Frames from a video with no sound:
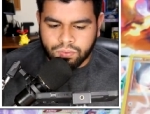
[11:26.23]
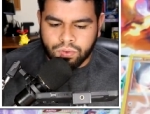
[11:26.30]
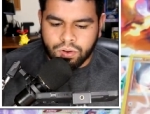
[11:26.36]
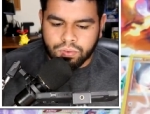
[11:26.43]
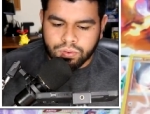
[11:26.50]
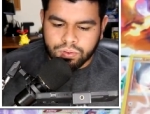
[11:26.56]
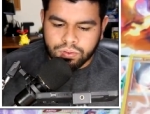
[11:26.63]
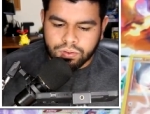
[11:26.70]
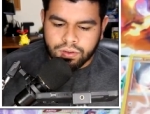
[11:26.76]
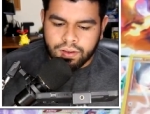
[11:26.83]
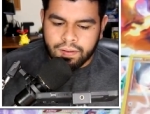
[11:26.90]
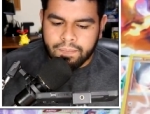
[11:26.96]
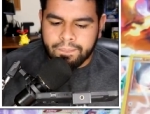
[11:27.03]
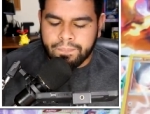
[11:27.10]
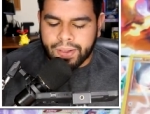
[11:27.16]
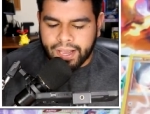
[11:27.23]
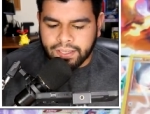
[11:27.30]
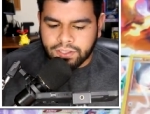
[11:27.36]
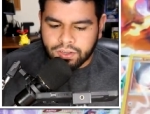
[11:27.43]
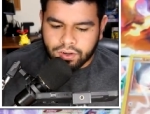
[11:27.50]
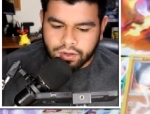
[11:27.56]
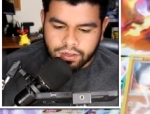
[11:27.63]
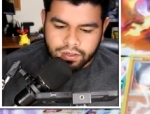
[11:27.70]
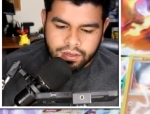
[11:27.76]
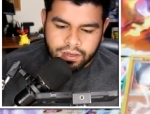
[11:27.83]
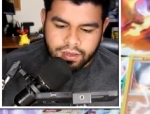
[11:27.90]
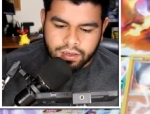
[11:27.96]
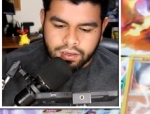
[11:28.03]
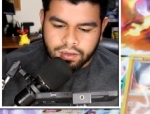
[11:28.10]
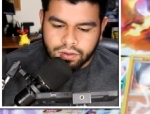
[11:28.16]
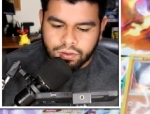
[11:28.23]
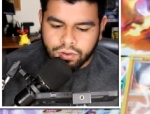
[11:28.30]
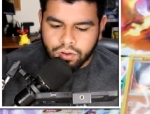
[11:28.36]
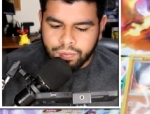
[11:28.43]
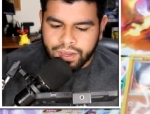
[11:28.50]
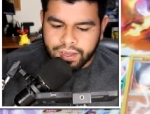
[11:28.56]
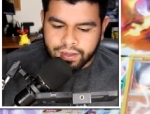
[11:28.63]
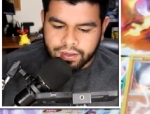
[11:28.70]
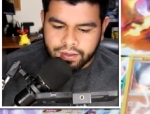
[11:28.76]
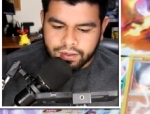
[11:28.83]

Rogue, Pansar, Gumi,